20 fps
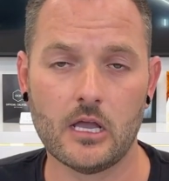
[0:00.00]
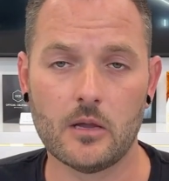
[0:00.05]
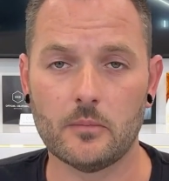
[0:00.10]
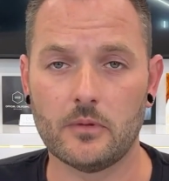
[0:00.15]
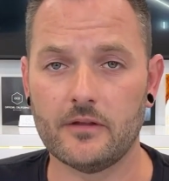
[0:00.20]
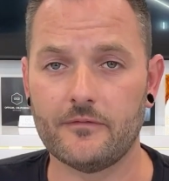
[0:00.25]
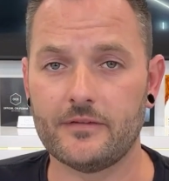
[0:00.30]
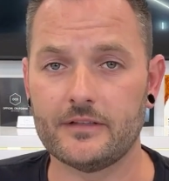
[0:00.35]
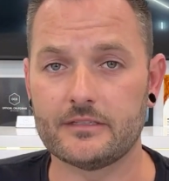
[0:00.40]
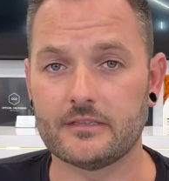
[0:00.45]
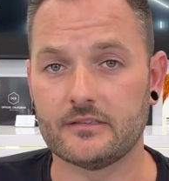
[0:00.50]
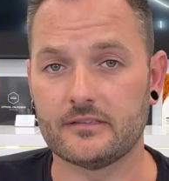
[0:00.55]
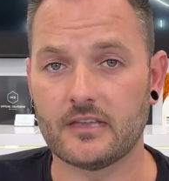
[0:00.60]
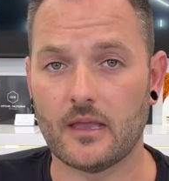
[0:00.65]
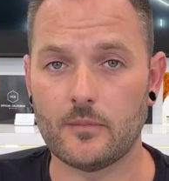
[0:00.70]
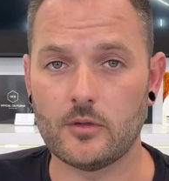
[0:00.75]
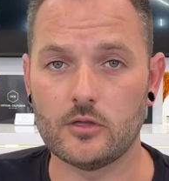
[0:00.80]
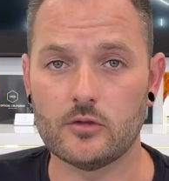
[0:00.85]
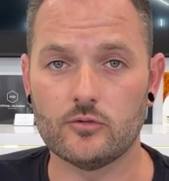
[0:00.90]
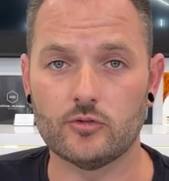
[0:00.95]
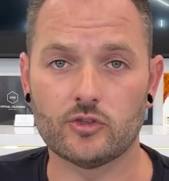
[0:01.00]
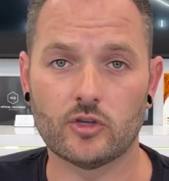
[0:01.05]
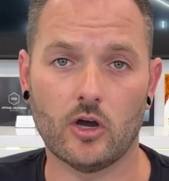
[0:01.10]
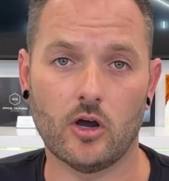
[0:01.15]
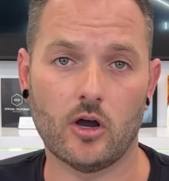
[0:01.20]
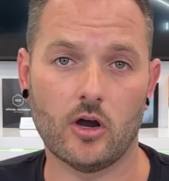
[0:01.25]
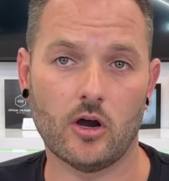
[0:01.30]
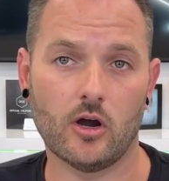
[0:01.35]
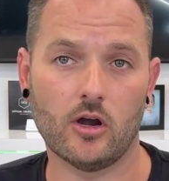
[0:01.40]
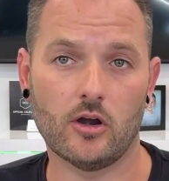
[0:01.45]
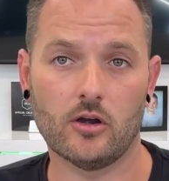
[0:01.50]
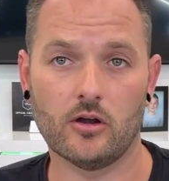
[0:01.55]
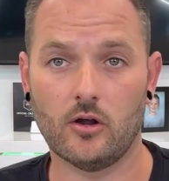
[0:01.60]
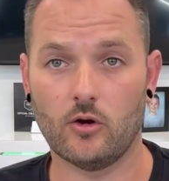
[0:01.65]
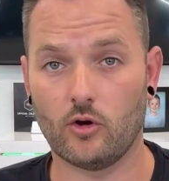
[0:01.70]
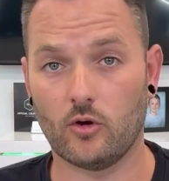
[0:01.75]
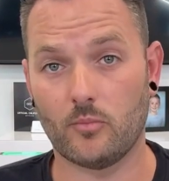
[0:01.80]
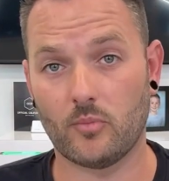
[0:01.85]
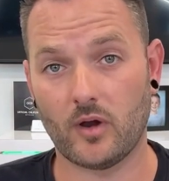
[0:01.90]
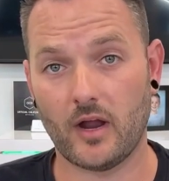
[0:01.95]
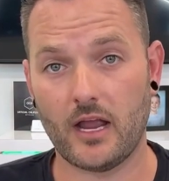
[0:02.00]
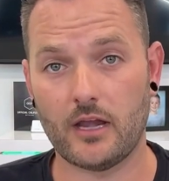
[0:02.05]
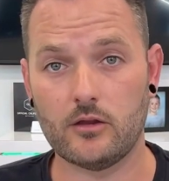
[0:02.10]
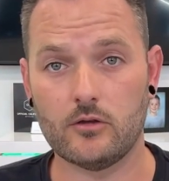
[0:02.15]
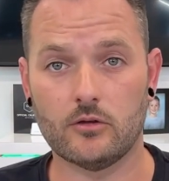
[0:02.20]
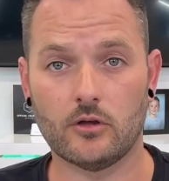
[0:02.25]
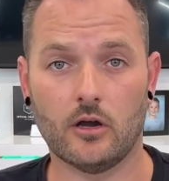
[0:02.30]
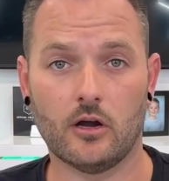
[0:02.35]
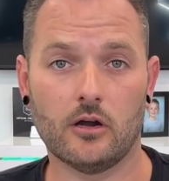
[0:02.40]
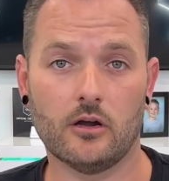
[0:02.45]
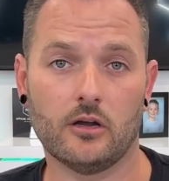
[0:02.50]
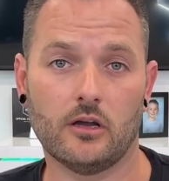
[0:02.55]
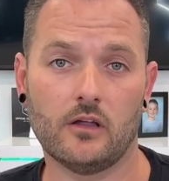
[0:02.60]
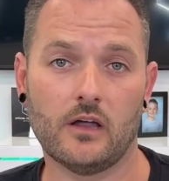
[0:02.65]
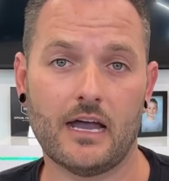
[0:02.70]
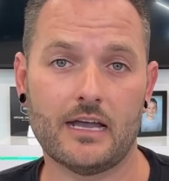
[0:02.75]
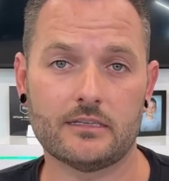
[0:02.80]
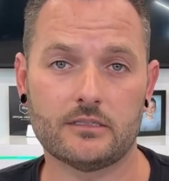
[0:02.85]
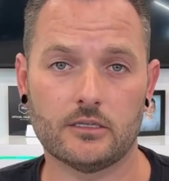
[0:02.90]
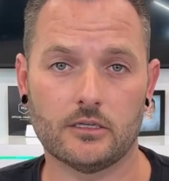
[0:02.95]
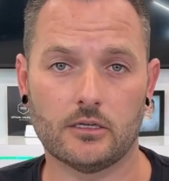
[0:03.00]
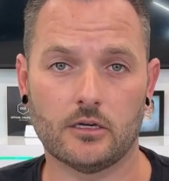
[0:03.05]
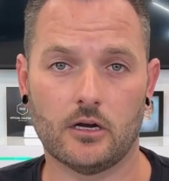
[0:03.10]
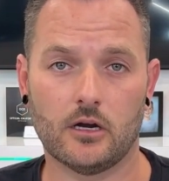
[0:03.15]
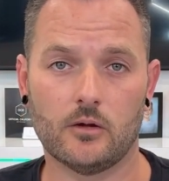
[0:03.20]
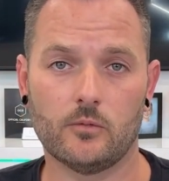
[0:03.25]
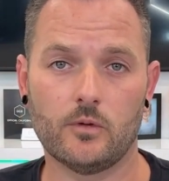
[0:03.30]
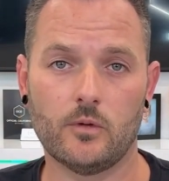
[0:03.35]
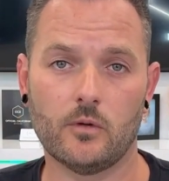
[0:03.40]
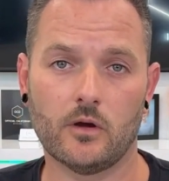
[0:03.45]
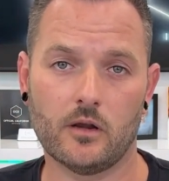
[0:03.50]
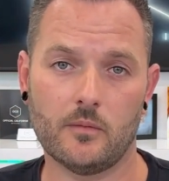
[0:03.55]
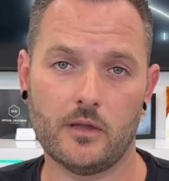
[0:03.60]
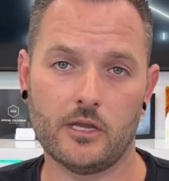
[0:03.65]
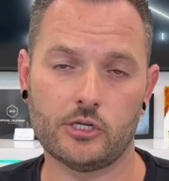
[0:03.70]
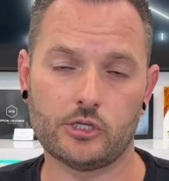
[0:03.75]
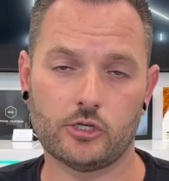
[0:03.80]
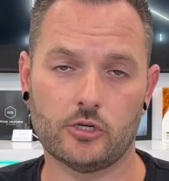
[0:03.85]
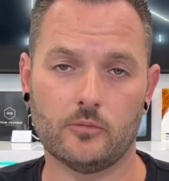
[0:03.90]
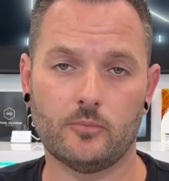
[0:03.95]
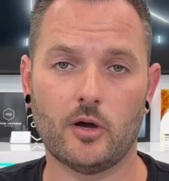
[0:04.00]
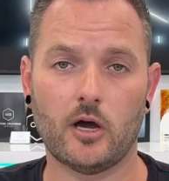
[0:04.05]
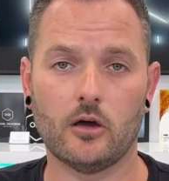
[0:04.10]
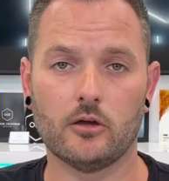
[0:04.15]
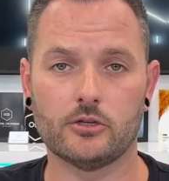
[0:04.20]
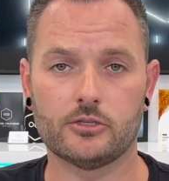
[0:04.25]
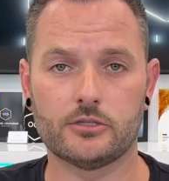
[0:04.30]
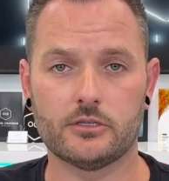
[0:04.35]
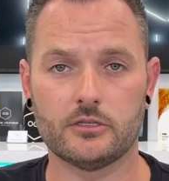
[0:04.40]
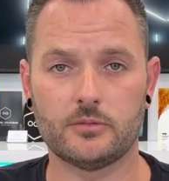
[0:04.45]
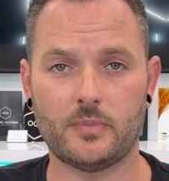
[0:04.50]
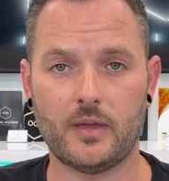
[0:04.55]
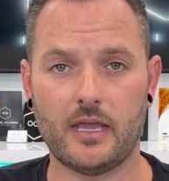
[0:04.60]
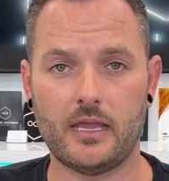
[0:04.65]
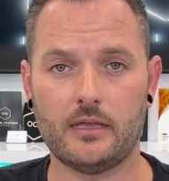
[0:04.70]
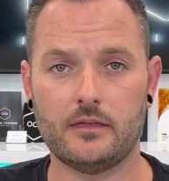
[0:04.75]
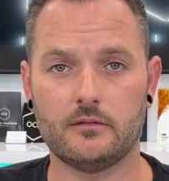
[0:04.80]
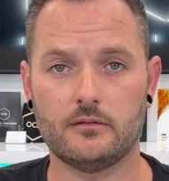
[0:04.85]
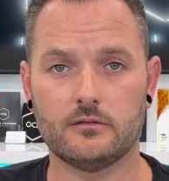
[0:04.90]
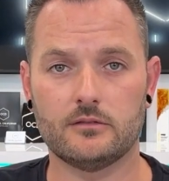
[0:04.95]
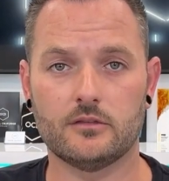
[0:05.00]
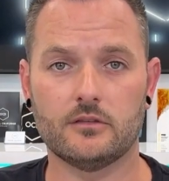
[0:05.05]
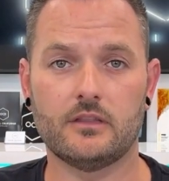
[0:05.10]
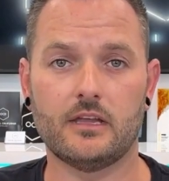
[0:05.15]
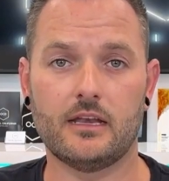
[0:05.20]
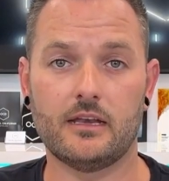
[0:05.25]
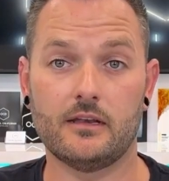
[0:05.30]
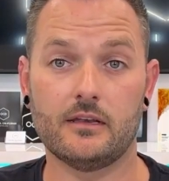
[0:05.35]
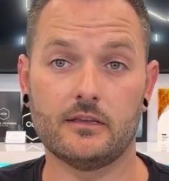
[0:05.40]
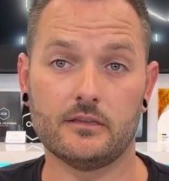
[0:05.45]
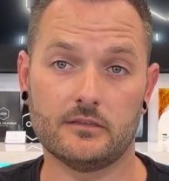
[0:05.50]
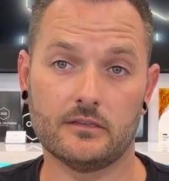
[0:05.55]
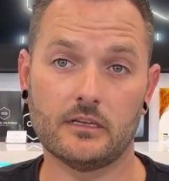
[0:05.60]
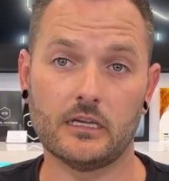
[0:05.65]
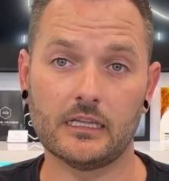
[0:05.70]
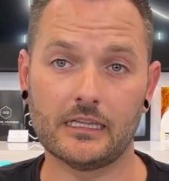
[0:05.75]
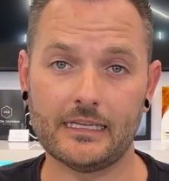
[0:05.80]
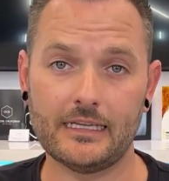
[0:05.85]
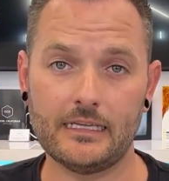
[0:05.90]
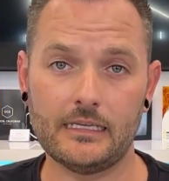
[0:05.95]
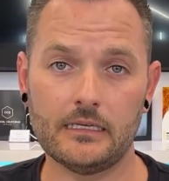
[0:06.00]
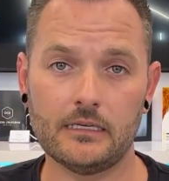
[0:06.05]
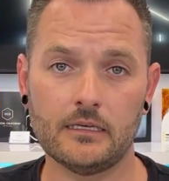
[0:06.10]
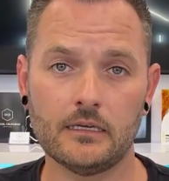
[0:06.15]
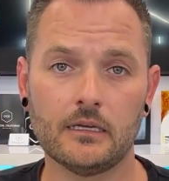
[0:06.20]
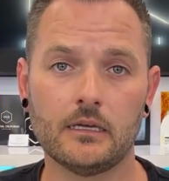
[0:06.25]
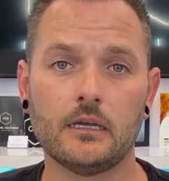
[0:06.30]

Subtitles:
But if it's a semi-used car or a brand new car or a classic car, we want to make sure and polish this paint so that it is clean.